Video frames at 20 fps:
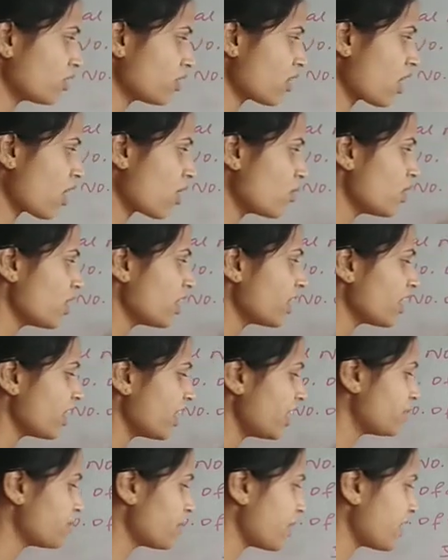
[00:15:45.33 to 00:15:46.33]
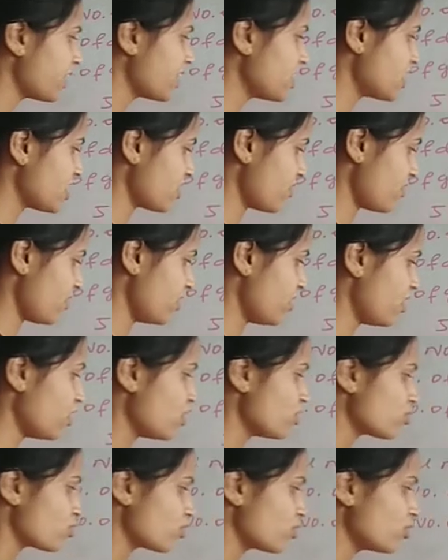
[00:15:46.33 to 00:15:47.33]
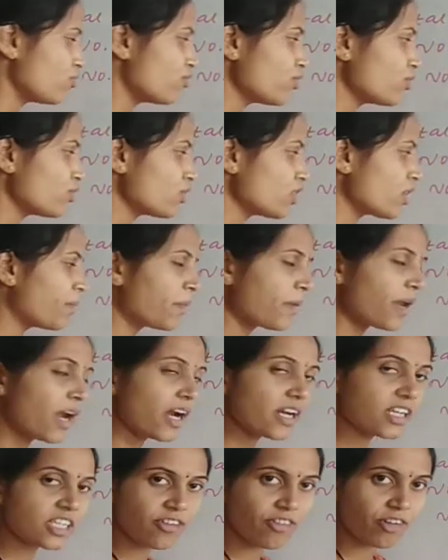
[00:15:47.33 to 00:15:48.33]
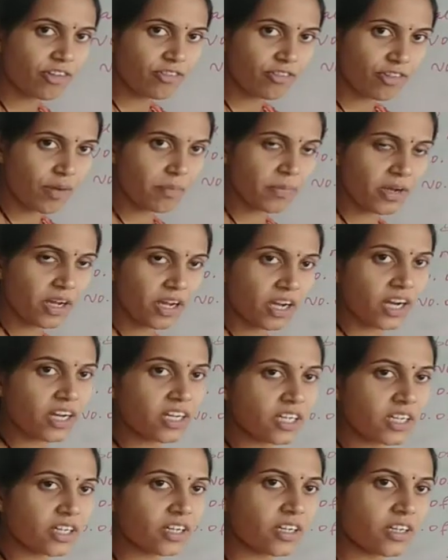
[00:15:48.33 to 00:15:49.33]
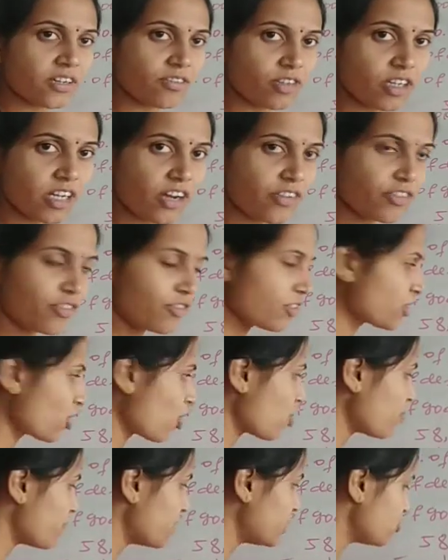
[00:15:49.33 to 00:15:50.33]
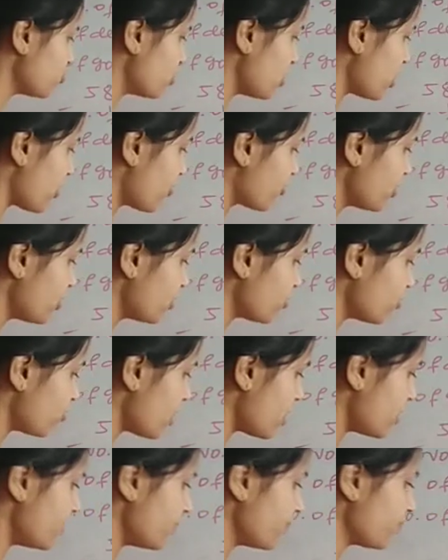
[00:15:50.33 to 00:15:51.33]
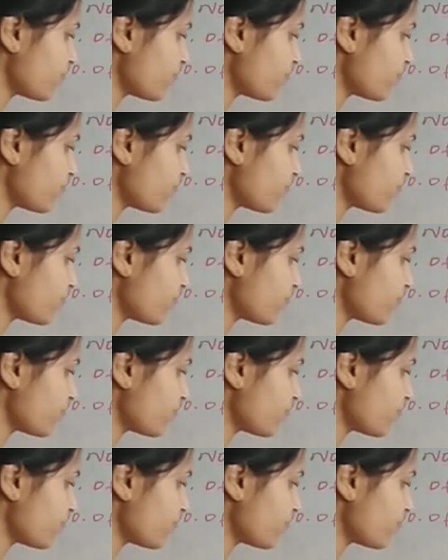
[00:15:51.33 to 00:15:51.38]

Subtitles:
Now 8 minus 7. So if you subtract 7 from 8, we left with how much? We left with 1.